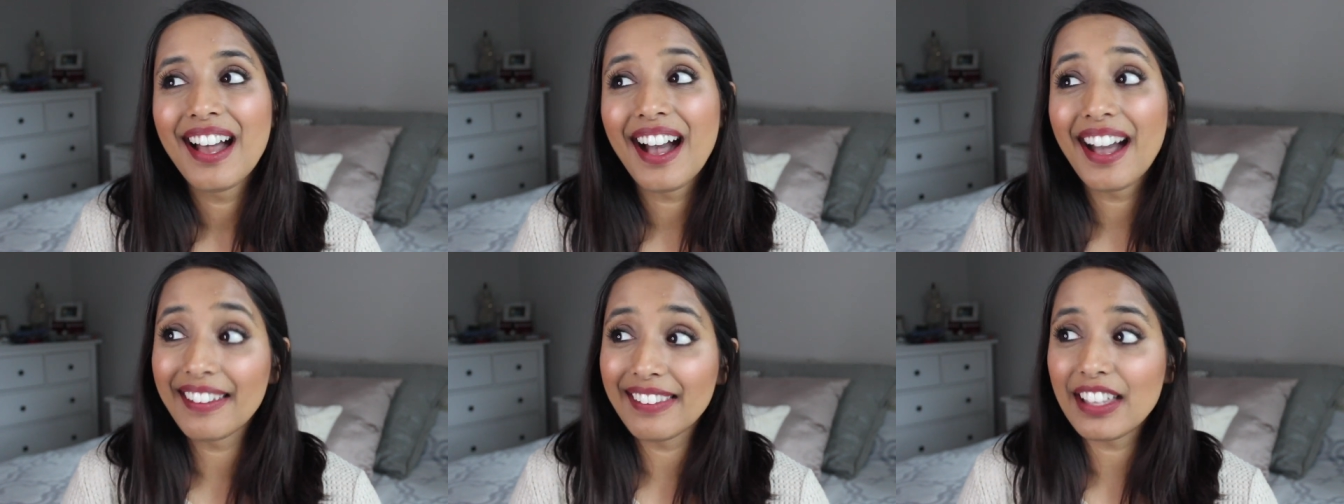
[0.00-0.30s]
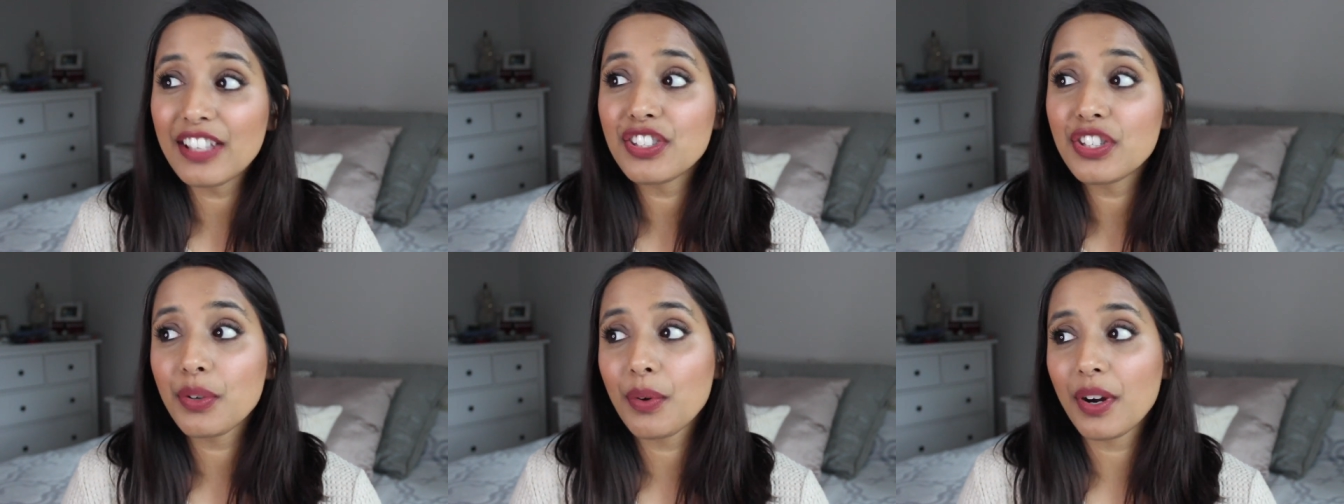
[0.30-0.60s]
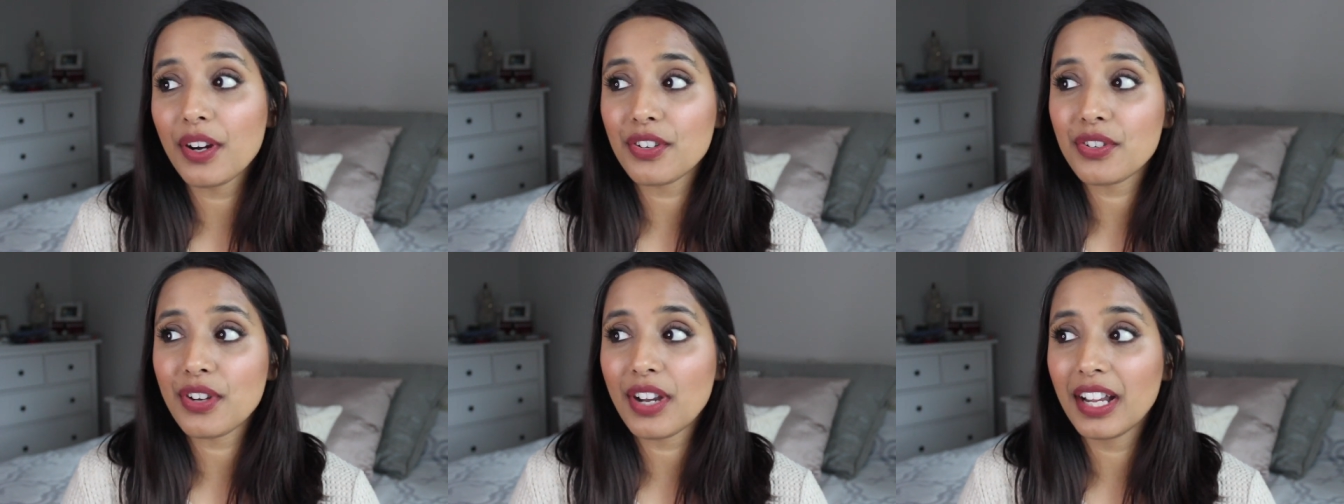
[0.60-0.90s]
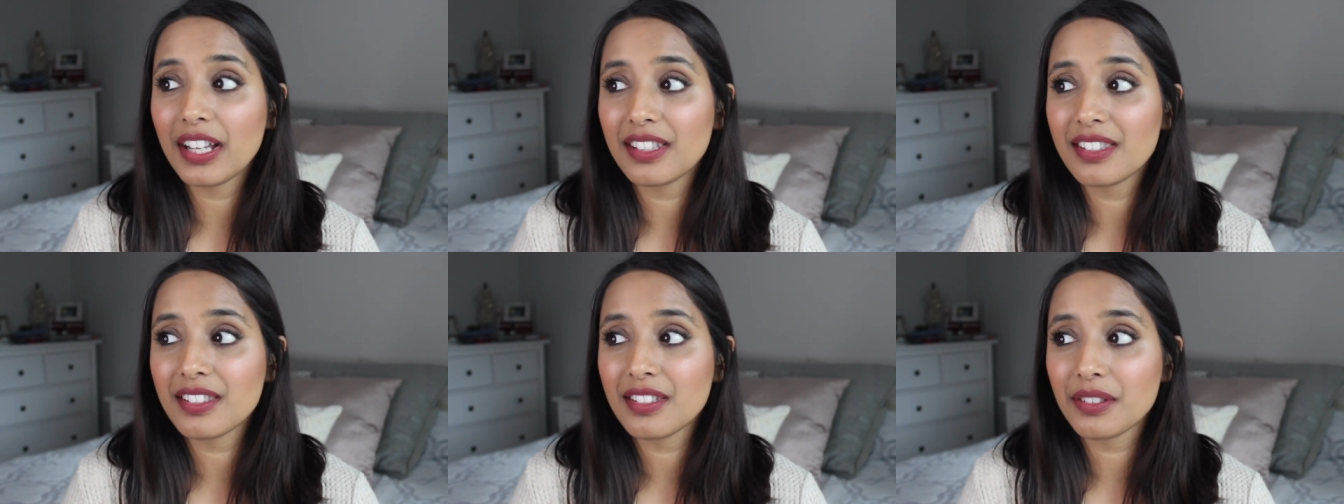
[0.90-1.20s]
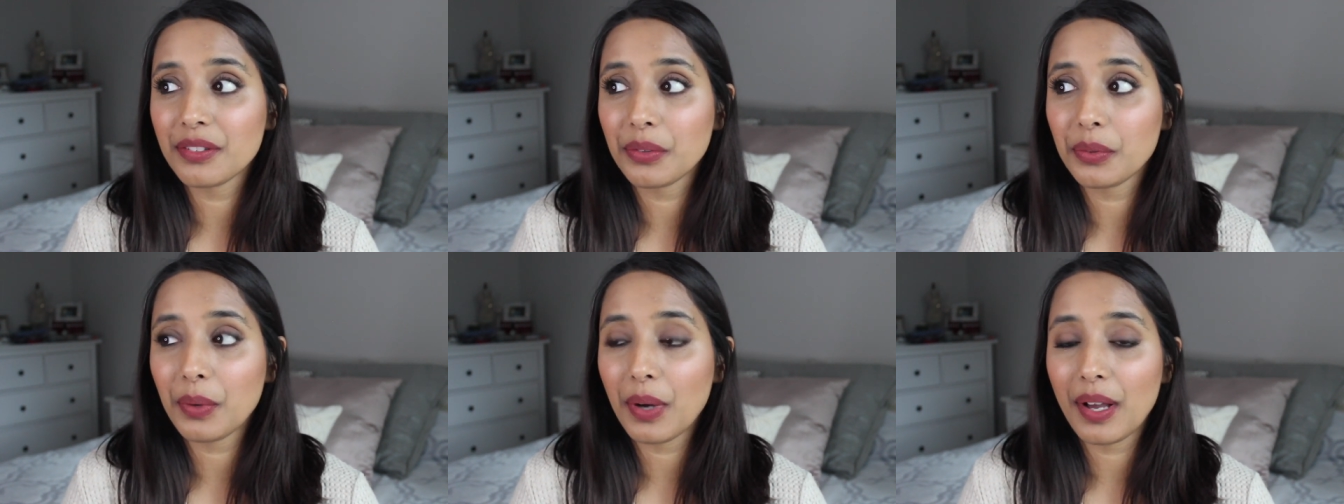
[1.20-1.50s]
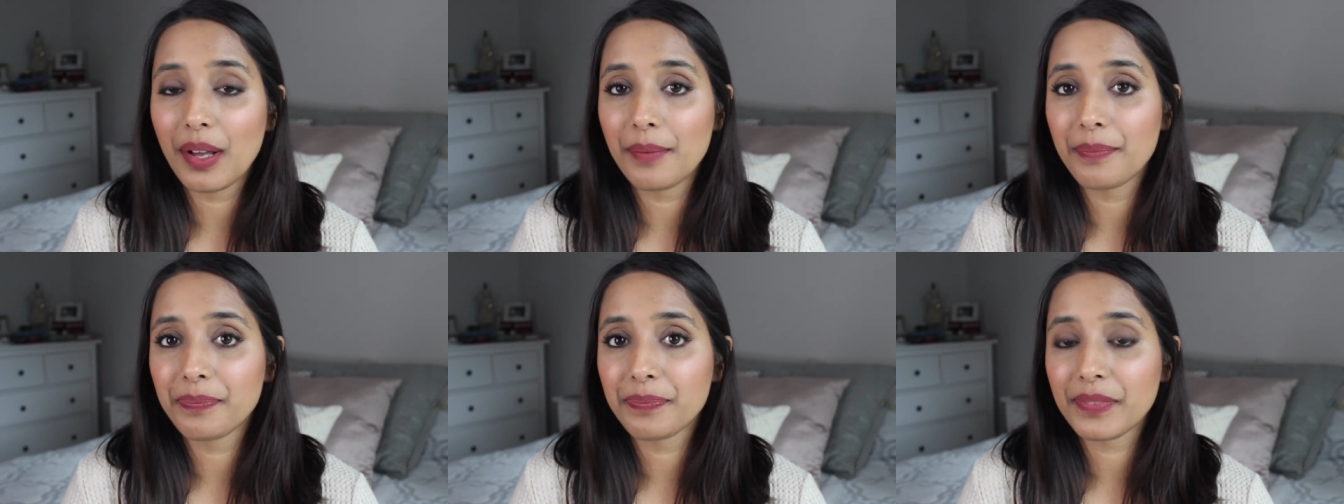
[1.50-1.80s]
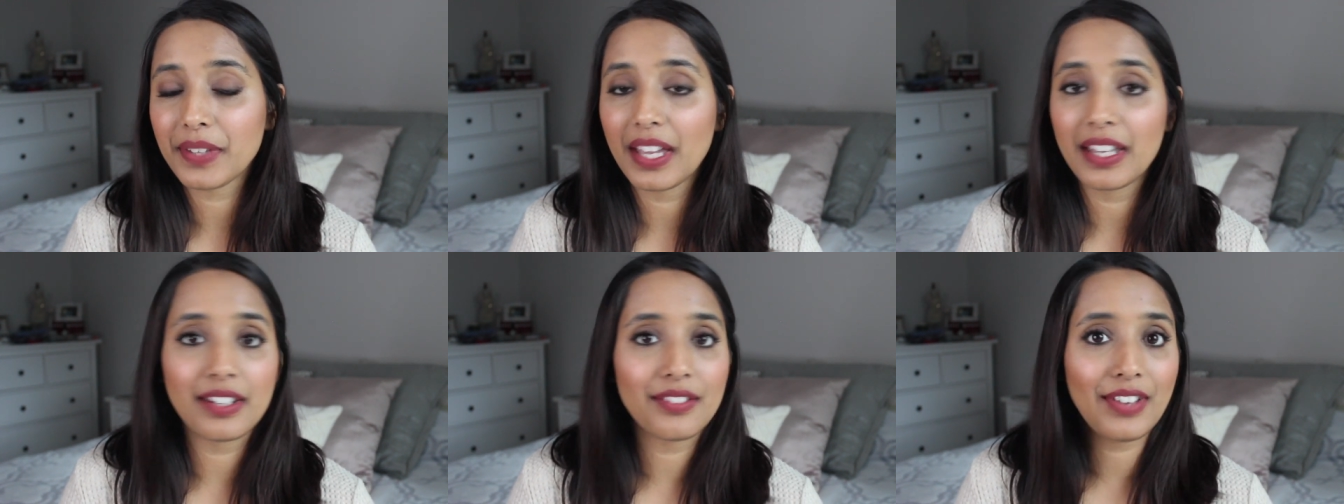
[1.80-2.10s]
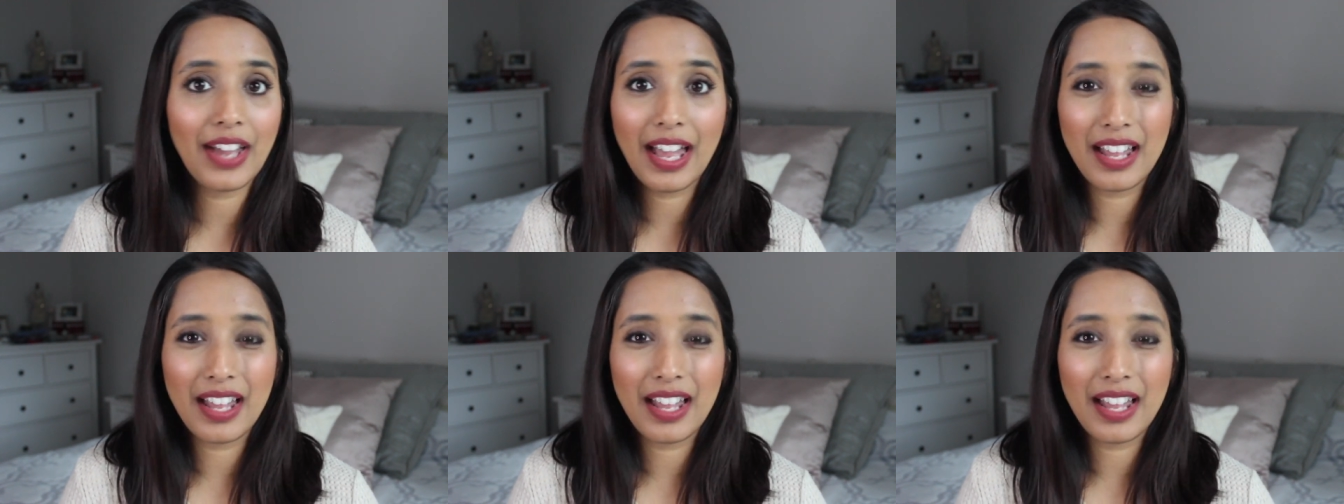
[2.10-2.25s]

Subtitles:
unless you are trying to kind of